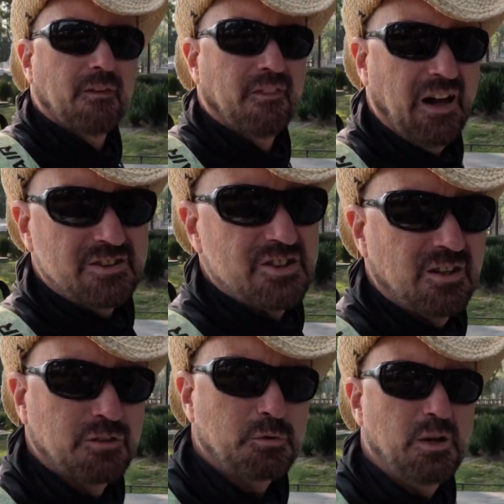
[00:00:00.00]
that's
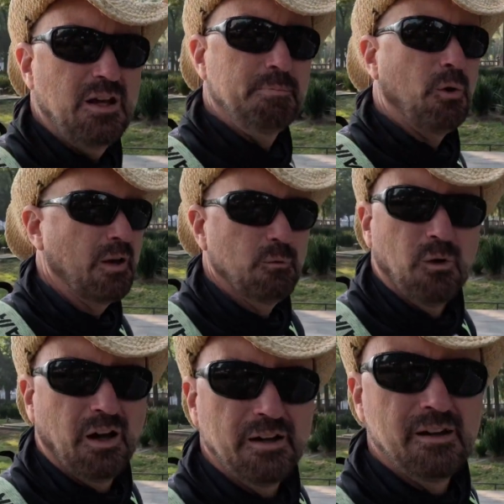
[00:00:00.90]

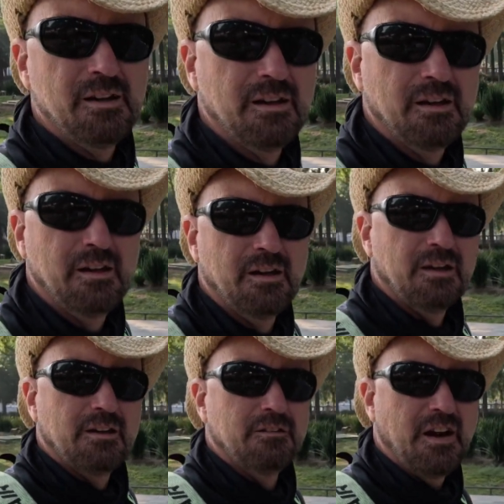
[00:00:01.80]
3.1.
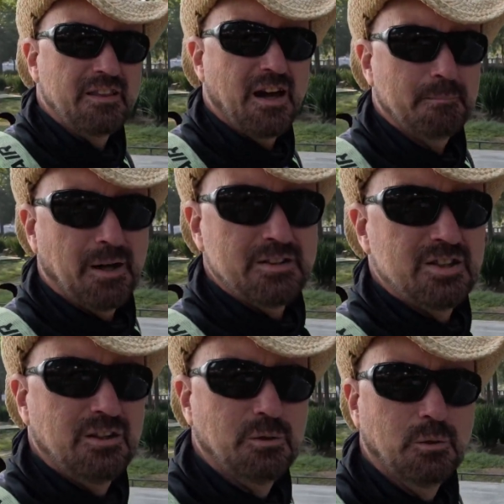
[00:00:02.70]
Divide that by
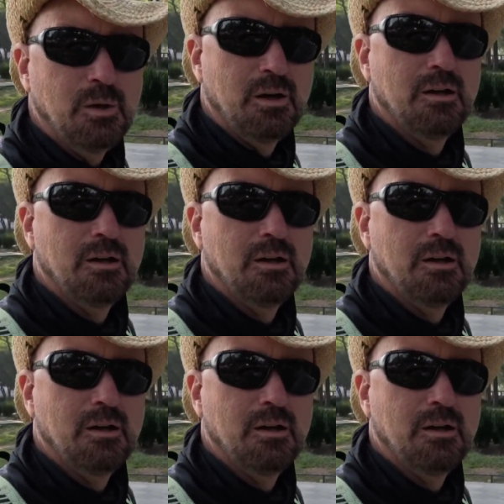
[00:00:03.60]
2.